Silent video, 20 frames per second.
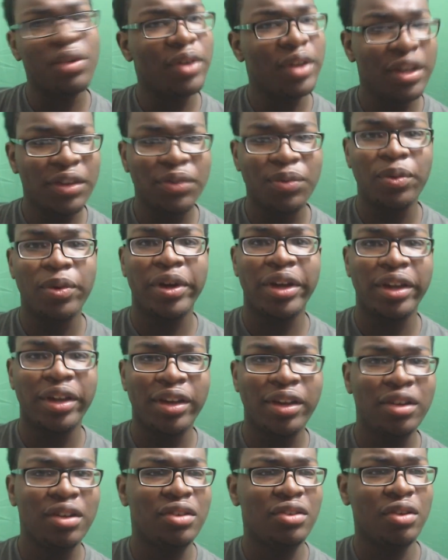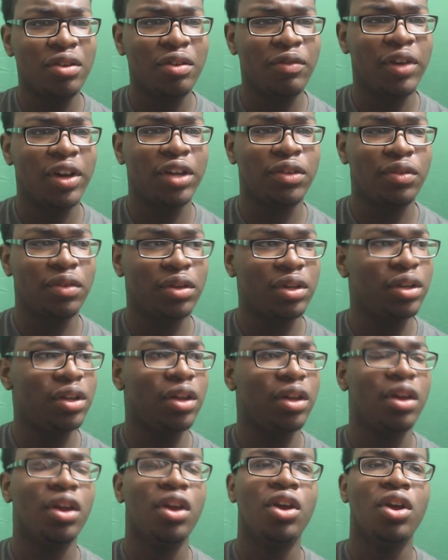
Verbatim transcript: guess what? Here's your advice for today.